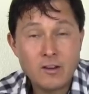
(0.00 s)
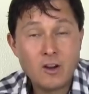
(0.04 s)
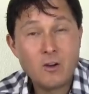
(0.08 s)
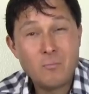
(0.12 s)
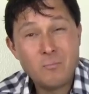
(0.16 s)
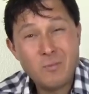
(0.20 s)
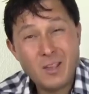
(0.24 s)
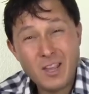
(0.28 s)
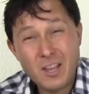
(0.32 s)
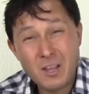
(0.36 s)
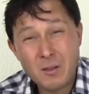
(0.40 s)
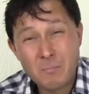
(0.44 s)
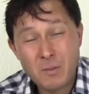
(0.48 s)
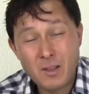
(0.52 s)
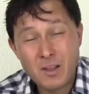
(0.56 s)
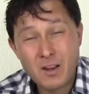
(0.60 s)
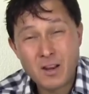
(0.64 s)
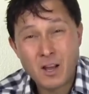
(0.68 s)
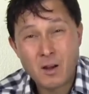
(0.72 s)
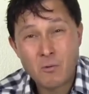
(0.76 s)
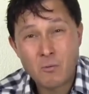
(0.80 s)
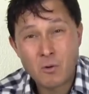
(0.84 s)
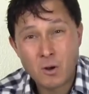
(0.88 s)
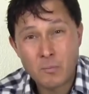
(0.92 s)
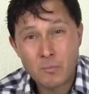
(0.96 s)
Now Omega may
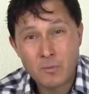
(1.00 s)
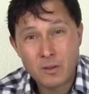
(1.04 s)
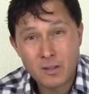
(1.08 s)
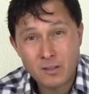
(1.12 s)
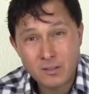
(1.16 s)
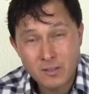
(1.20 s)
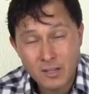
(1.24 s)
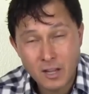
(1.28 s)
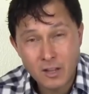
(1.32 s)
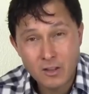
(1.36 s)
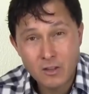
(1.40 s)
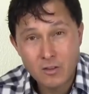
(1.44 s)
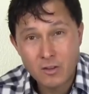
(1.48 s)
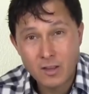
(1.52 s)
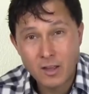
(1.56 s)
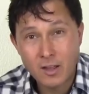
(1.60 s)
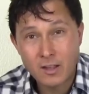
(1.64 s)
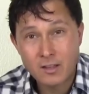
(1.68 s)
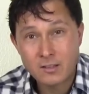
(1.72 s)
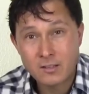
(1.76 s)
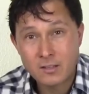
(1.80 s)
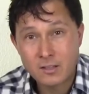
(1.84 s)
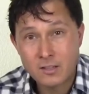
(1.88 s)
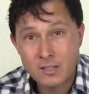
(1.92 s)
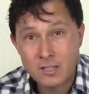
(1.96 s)
not want me to tell you
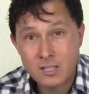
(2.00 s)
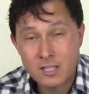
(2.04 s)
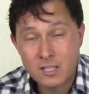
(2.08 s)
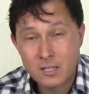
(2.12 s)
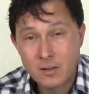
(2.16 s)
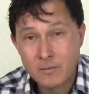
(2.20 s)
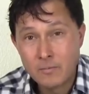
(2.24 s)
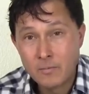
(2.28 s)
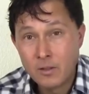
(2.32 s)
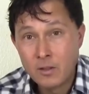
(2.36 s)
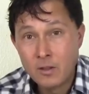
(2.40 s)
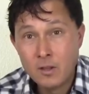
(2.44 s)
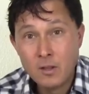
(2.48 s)
guys this,